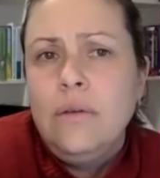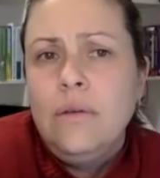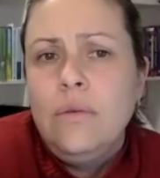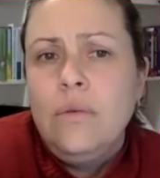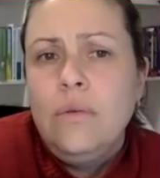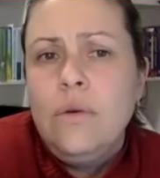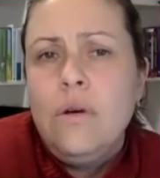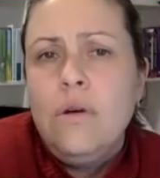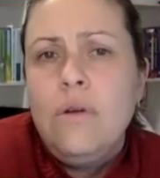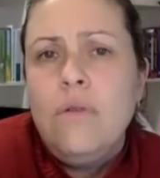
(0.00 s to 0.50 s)

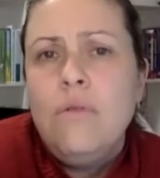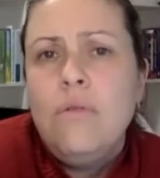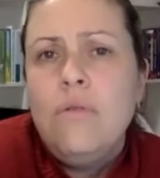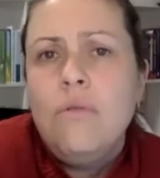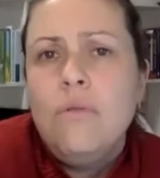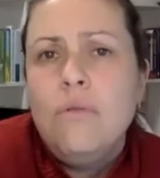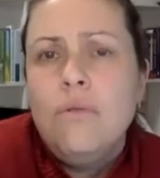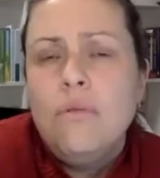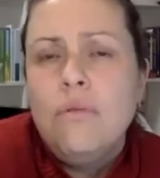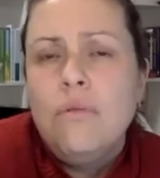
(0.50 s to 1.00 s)

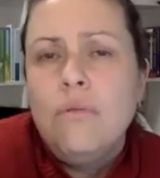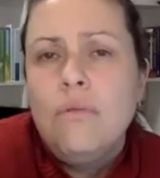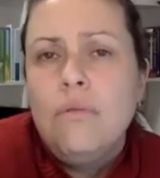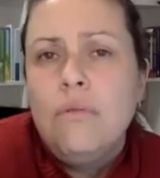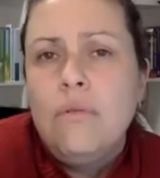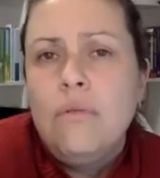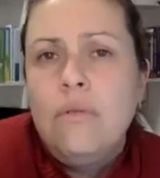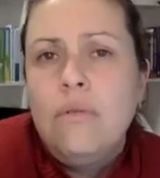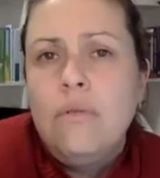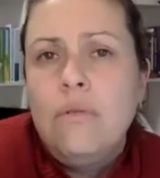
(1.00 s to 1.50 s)
whoa,
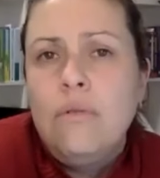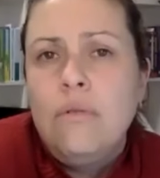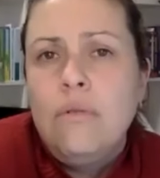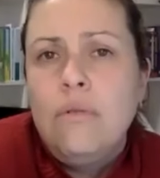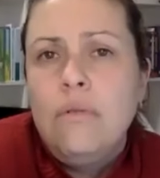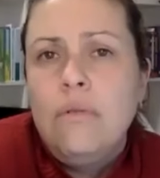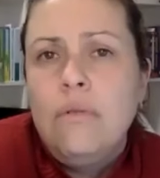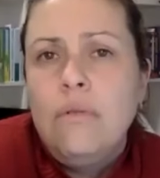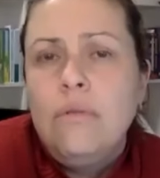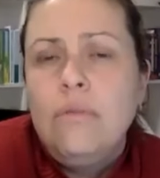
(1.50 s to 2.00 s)

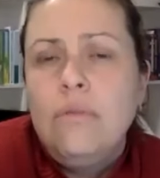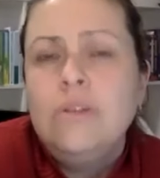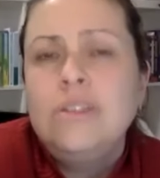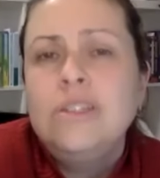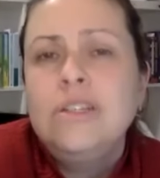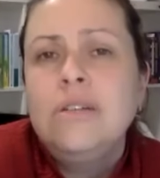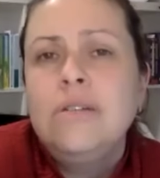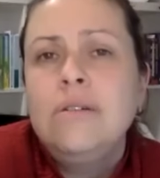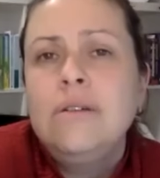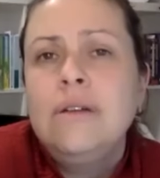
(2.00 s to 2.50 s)

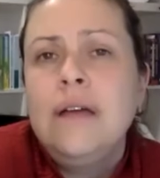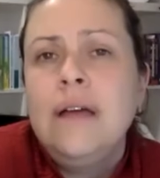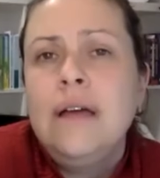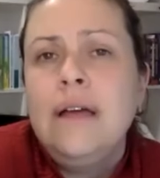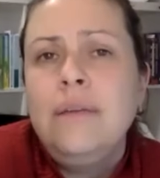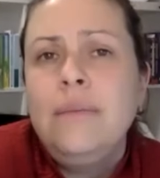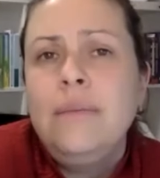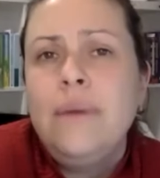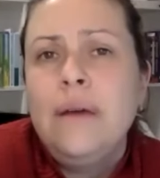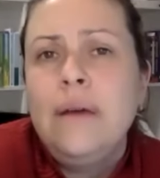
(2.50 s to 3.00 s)
what's going
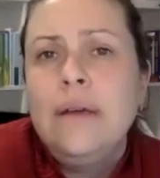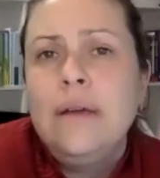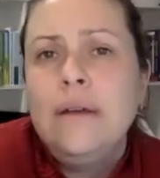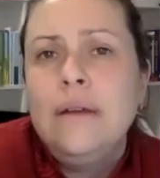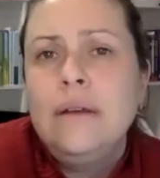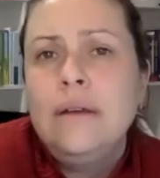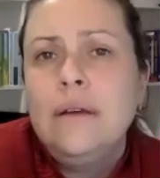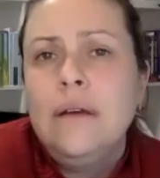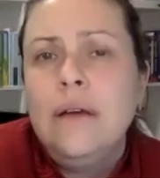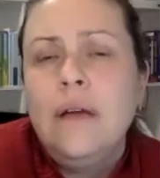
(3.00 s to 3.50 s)
on, bud?
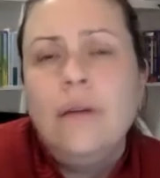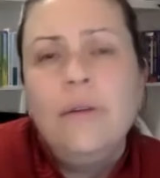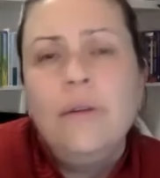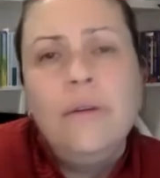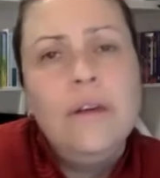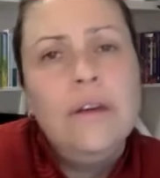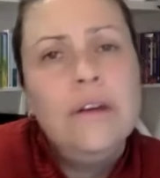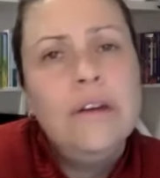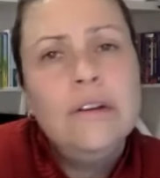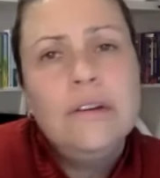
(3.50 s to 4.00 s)
I know
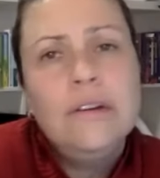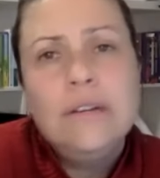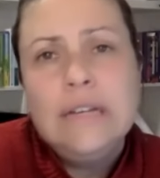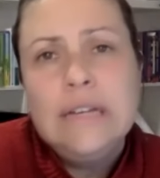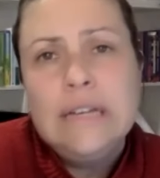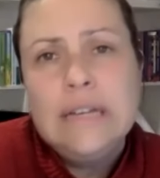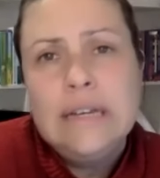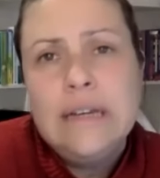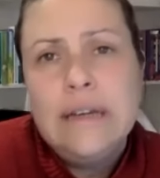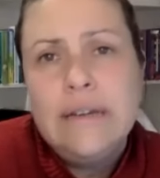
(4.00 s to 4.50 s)
you're a good
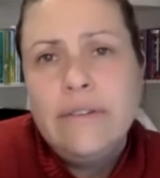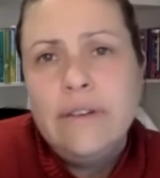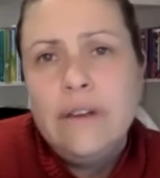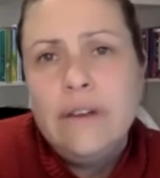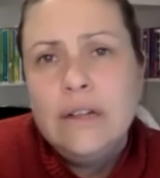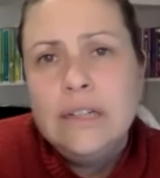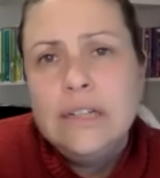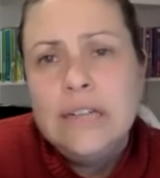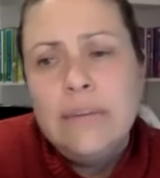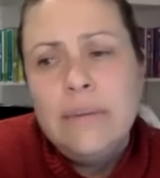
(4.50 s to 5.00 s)
kid having a
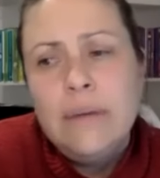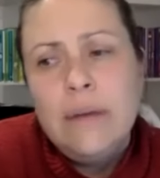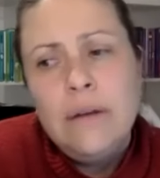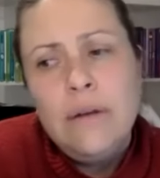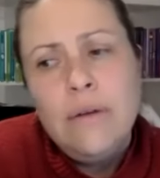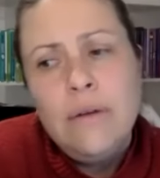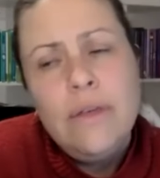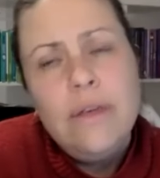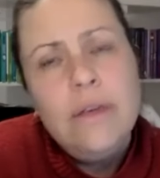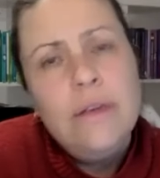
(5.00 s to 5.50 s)
hard time. I
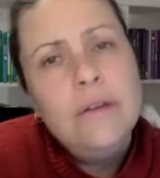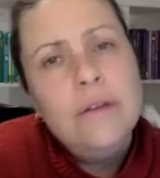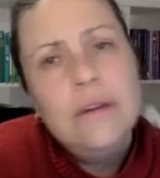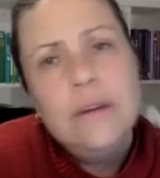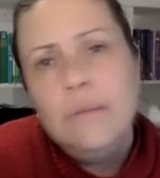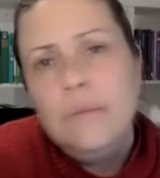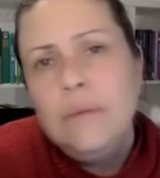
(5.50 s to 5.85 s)
know that you didn't